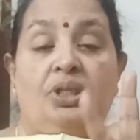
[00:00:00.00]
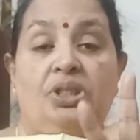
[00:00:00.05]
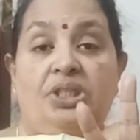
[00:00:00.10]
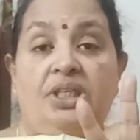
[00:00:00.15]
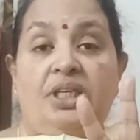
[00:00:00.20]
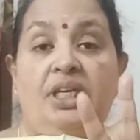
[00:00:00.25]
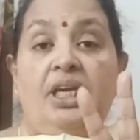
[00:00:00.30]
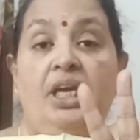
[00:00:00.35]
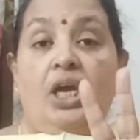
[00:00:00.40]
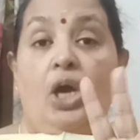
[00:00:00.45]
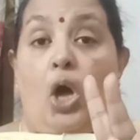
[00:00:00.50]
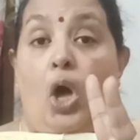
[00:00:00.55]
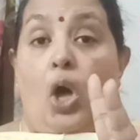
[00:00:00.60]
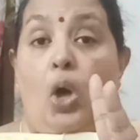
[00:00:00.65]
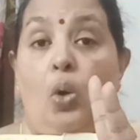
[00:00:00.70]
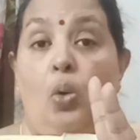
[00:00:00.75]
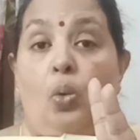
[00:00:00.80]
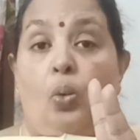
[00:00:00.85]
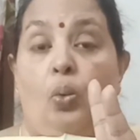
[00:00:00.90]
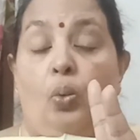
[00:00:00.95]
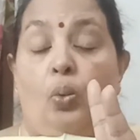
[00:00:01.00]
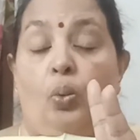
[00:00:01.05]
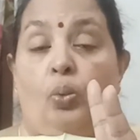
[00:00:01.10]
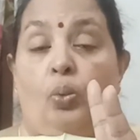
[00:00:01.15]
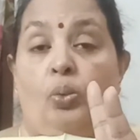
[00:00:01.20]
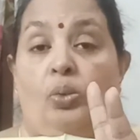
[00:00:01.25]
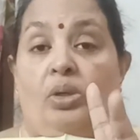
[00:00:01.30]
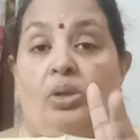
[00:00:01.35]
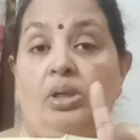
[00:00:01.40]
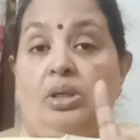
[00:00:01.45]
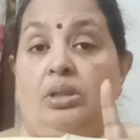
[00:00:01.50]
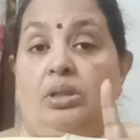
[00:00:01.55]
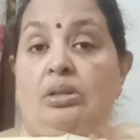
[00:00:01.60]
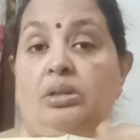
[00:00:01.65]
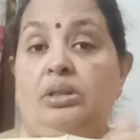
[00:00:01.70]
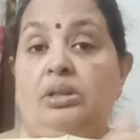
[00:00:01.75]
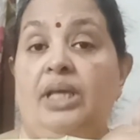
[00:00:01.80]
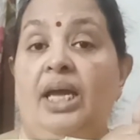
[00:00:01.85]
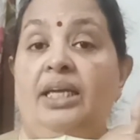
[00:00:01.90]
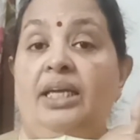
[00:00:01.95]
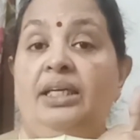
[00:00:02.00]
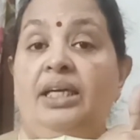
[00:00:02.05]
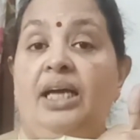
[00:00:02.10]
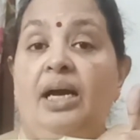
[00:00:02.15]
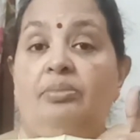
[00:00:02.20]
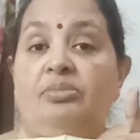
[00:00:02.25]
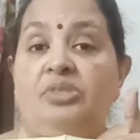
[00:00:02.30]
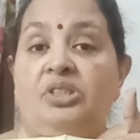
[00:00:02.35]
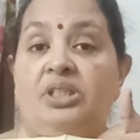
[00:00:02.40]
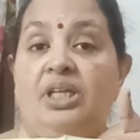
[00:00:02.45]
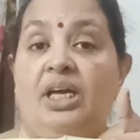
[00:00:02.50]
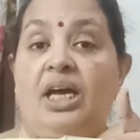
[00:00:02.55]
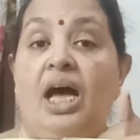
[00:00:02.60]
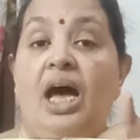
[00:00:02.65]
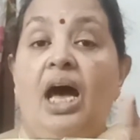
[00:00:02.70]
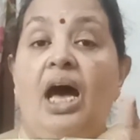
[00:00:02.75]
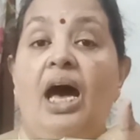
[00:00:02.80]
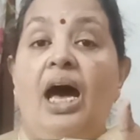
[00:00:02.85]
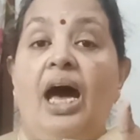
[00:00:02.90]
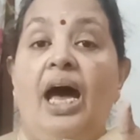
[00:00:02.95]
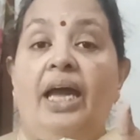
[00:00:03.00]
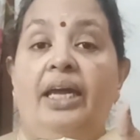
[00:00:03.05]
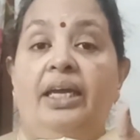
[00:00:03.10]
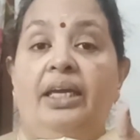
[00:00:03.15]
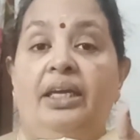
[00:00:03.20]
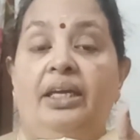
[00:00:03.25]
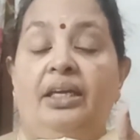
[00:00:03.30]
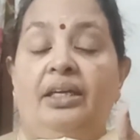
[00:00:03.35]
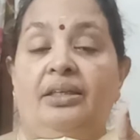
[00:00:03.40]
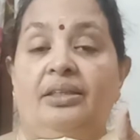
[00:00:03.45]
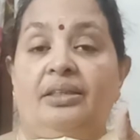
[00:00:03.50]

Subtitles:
D-O. Then comes the I.